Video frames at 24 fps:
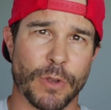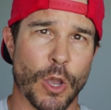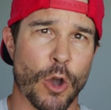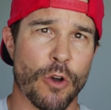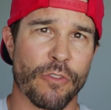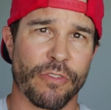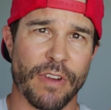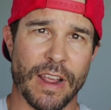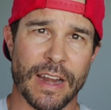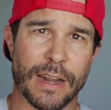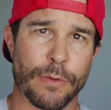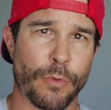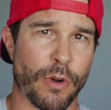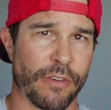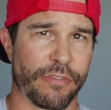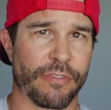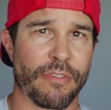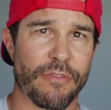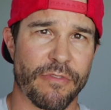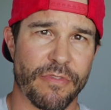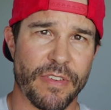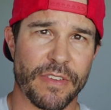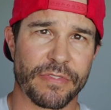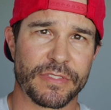go anywhere
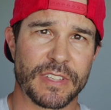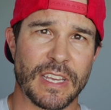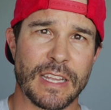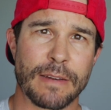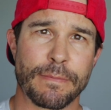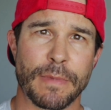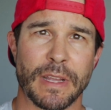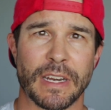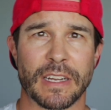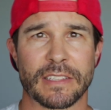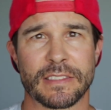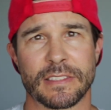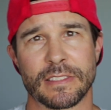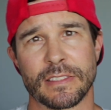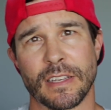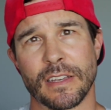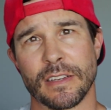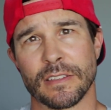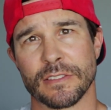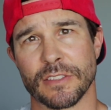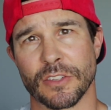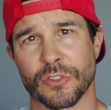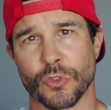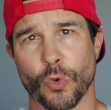from 15 minutes
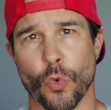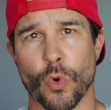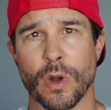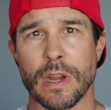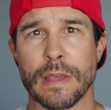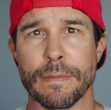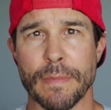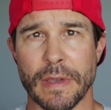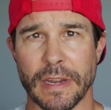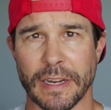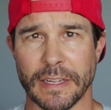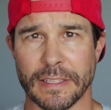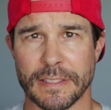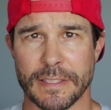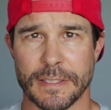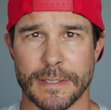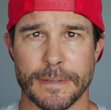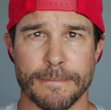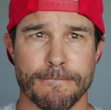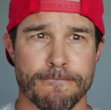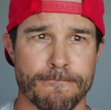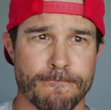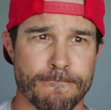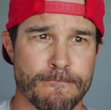to 20
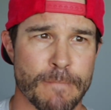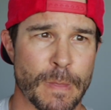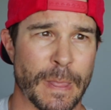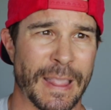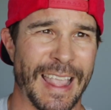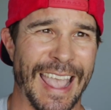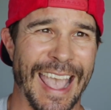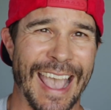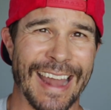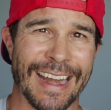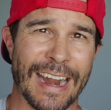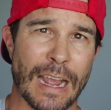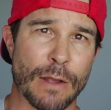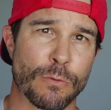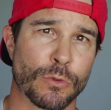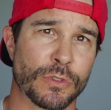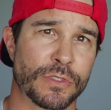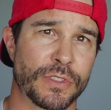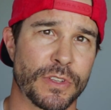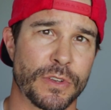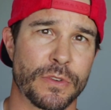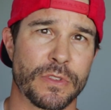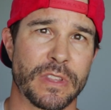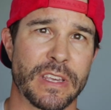minutes. And I will
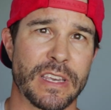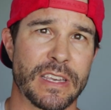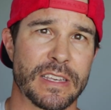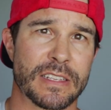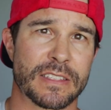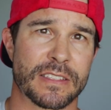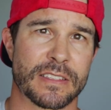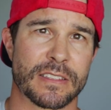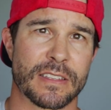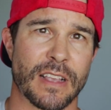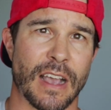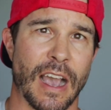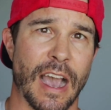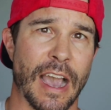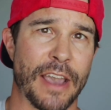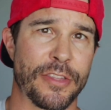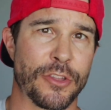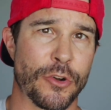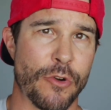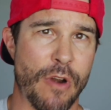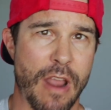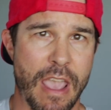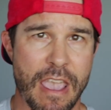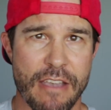do these
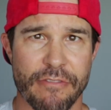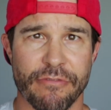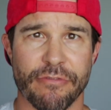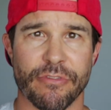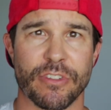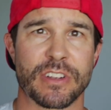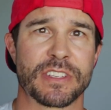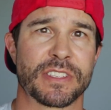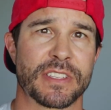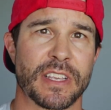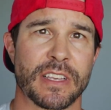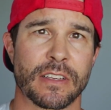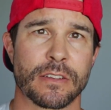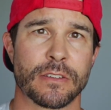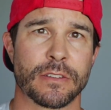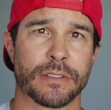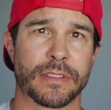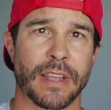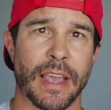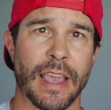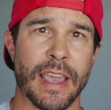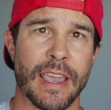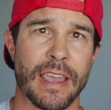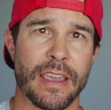either every single
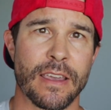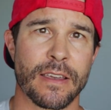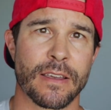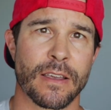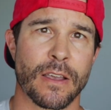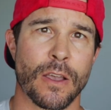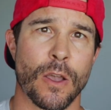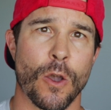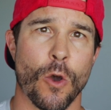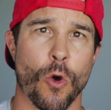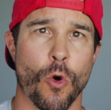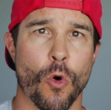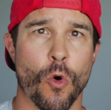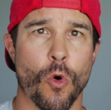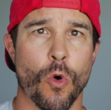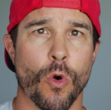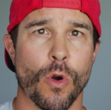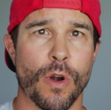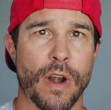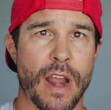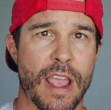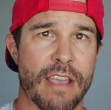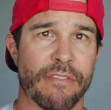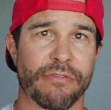day
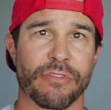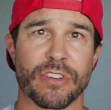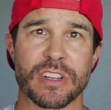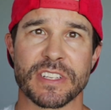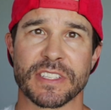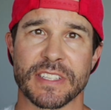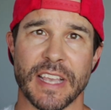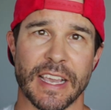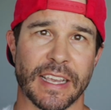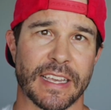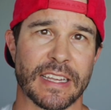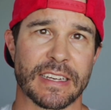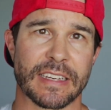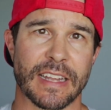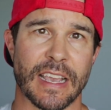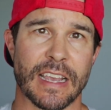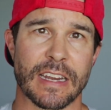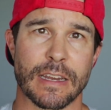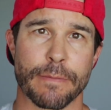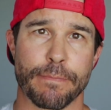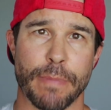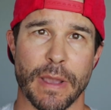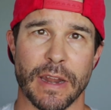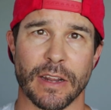or every second
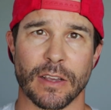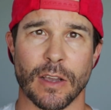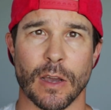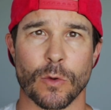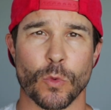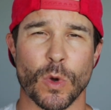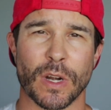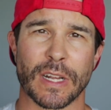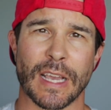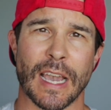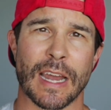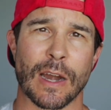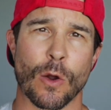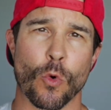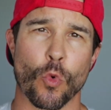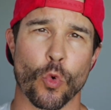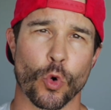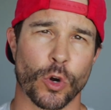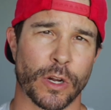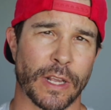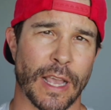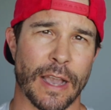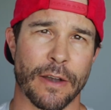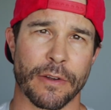day, depending on what kind of
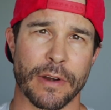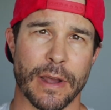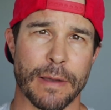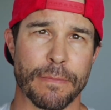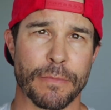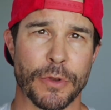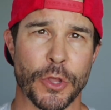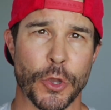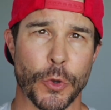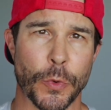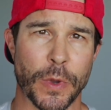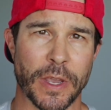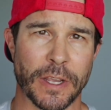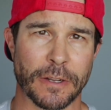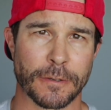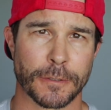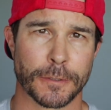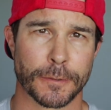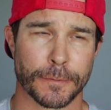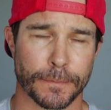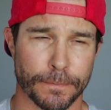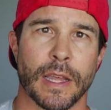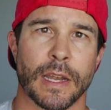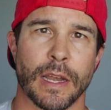workout I'm doing.
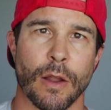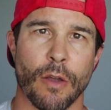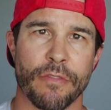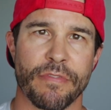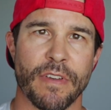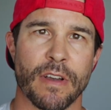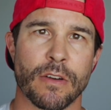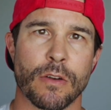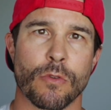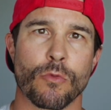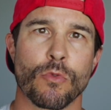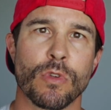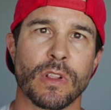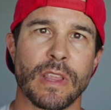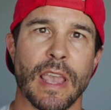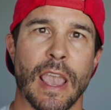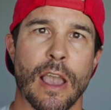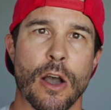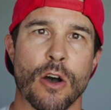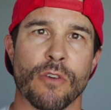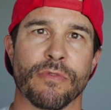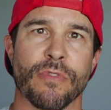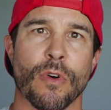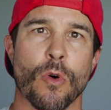Now, I found it really
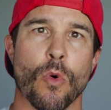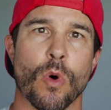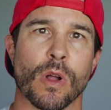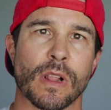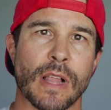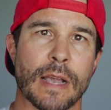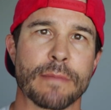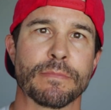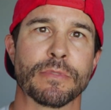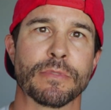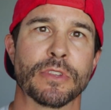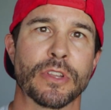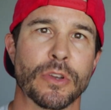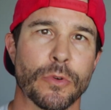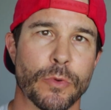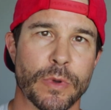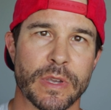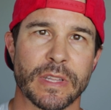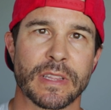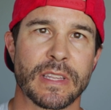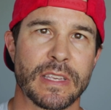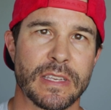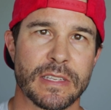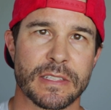helpful while I'm
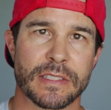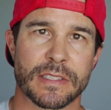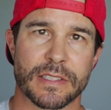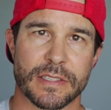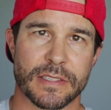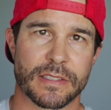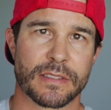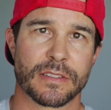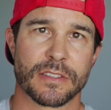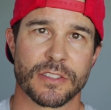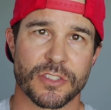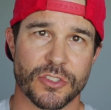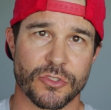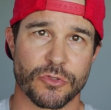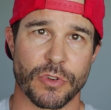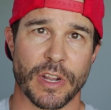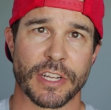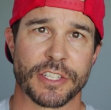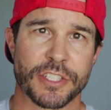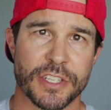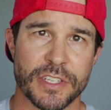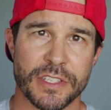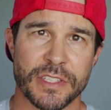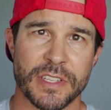doing these
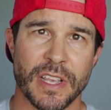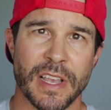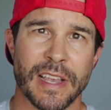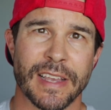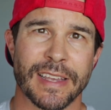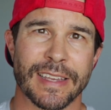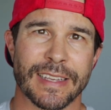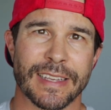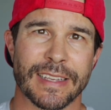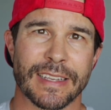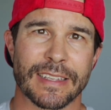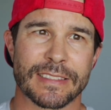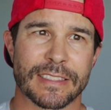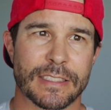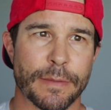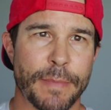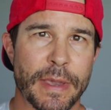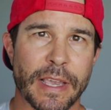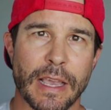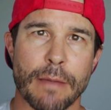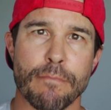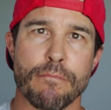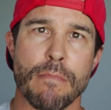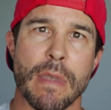stretches is to
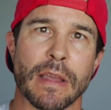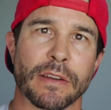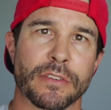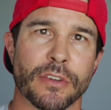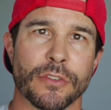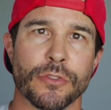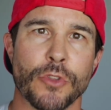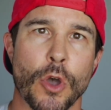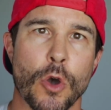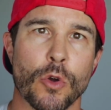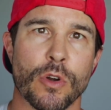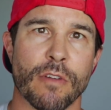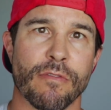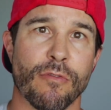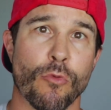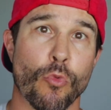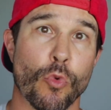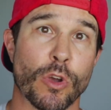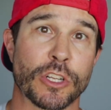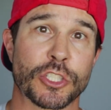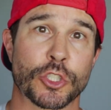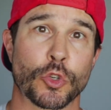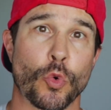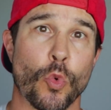make a mental note of
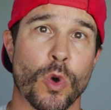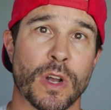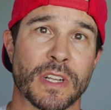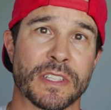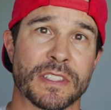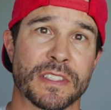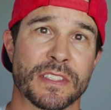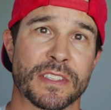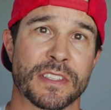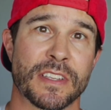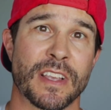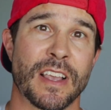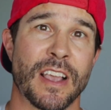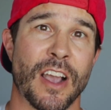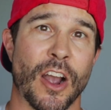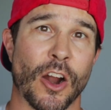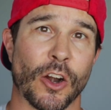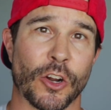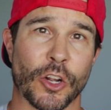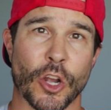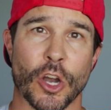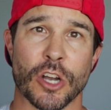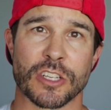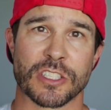which ones
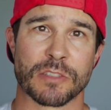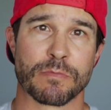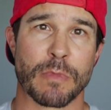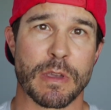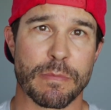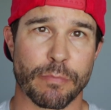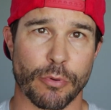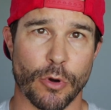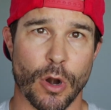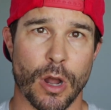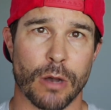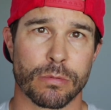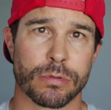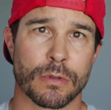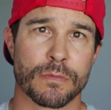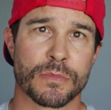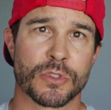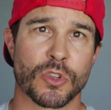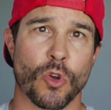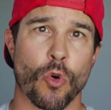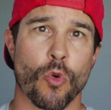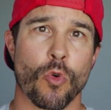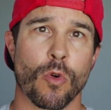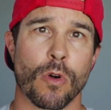are causing me
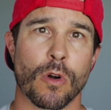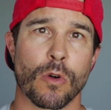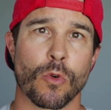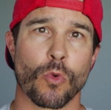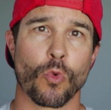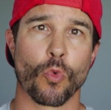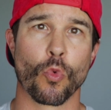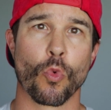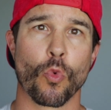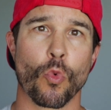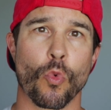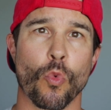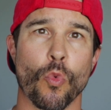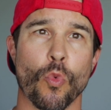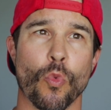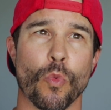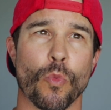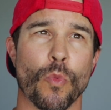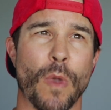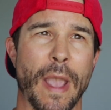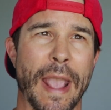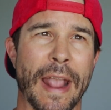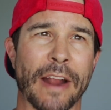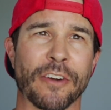problems or
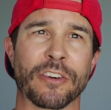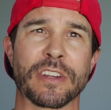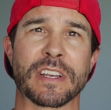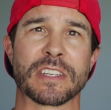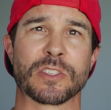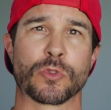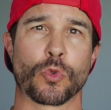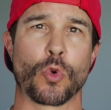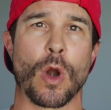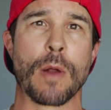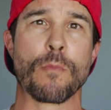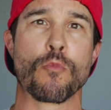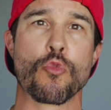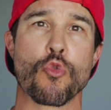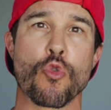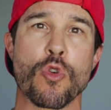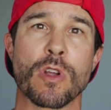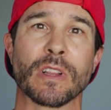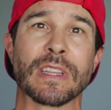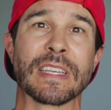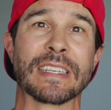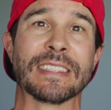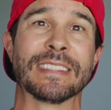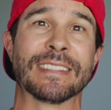areas where I'm
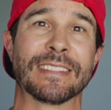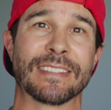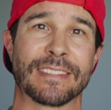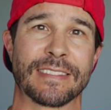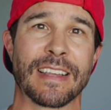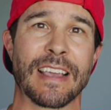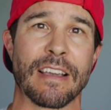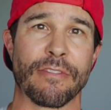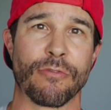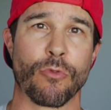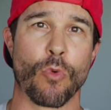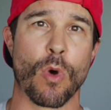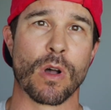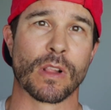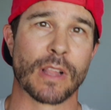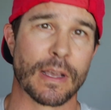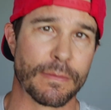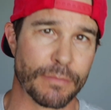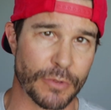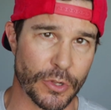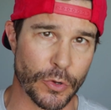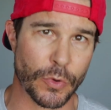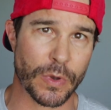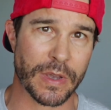really stiff while
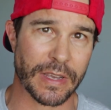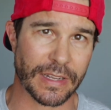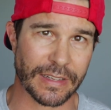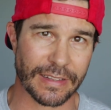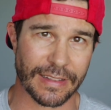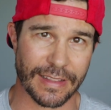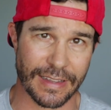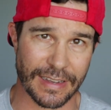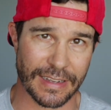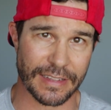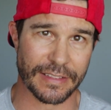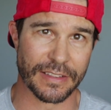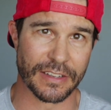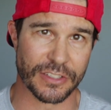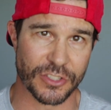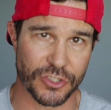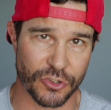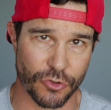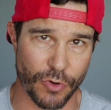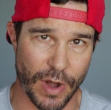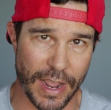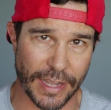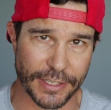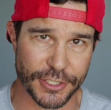I'm doing the
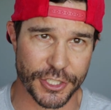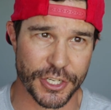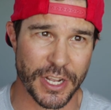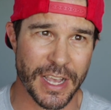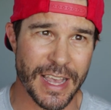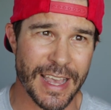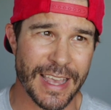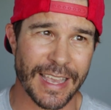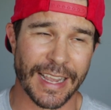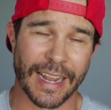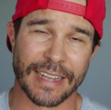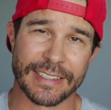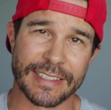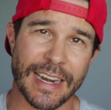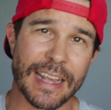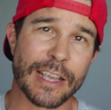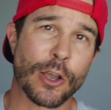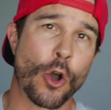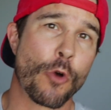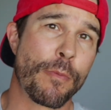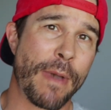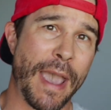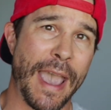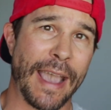stretch. Because then I
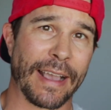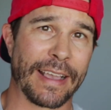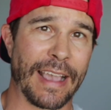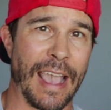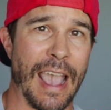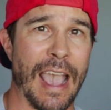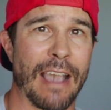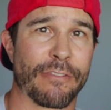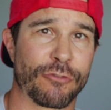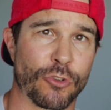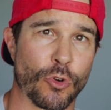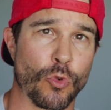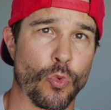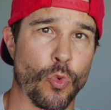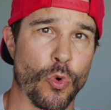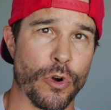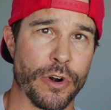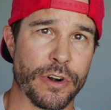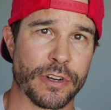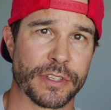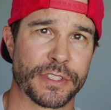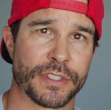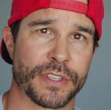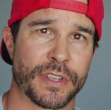go back
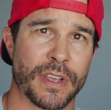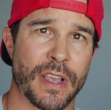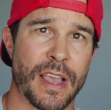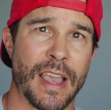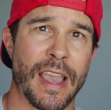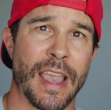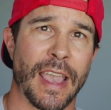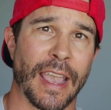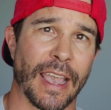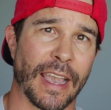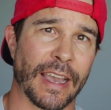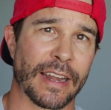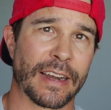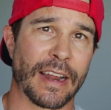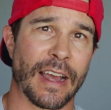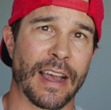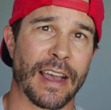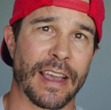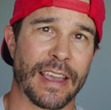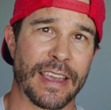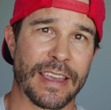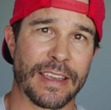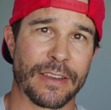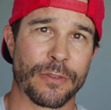afterwards and
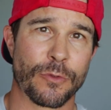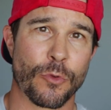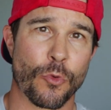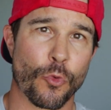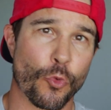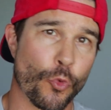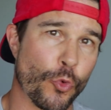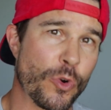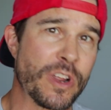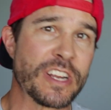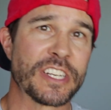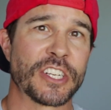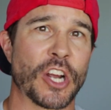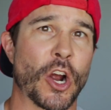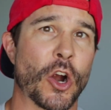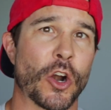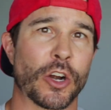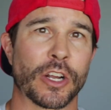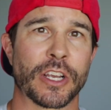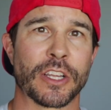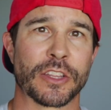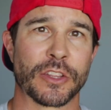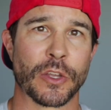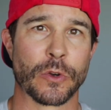I
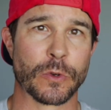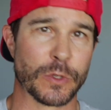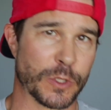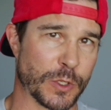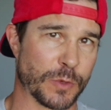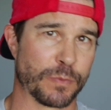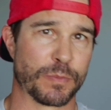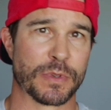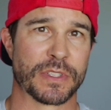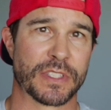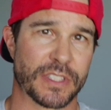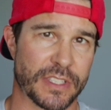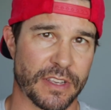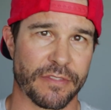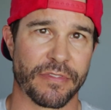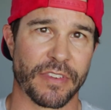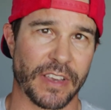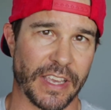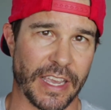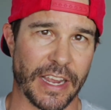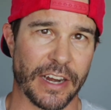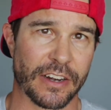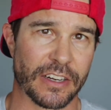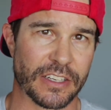retarget those
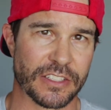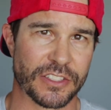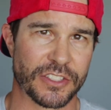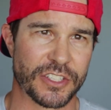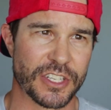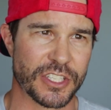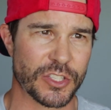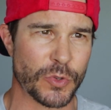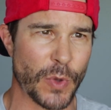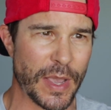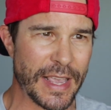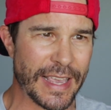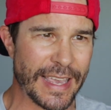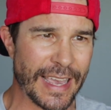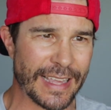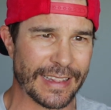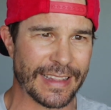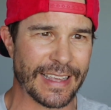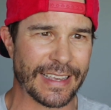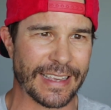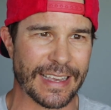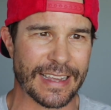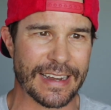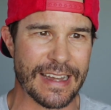specific areas just so I can get
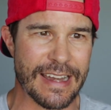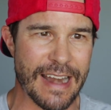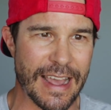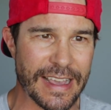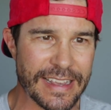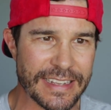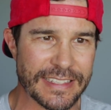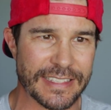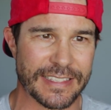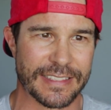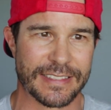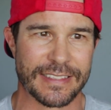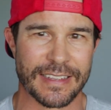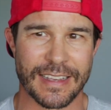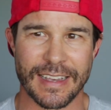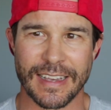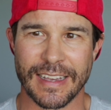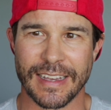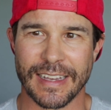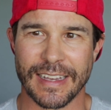like a nice